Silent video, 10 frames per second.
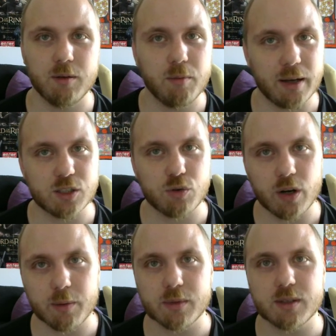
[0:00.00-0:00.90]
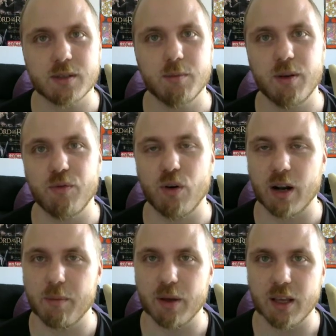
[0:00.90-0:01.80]
my streams before
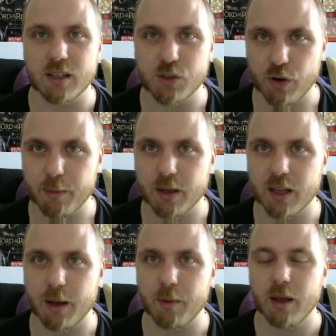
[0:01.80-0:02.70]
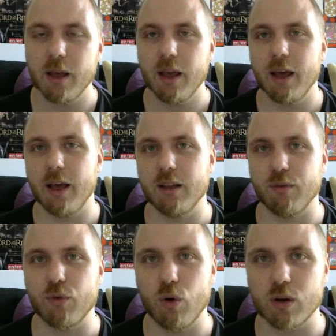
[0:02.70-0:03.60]
I begin streaming them. And
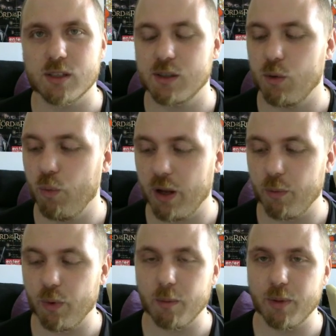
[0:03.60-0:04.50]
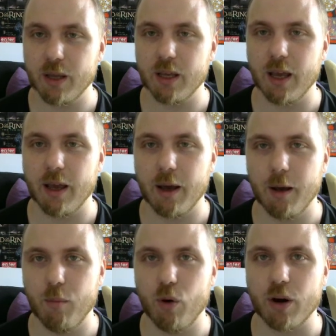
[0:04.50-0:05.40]
of course, we will be
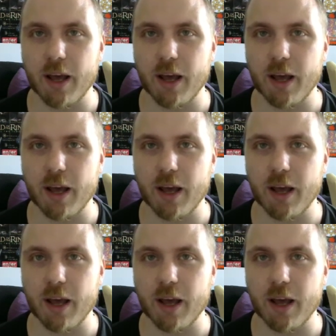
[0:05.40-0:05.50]
more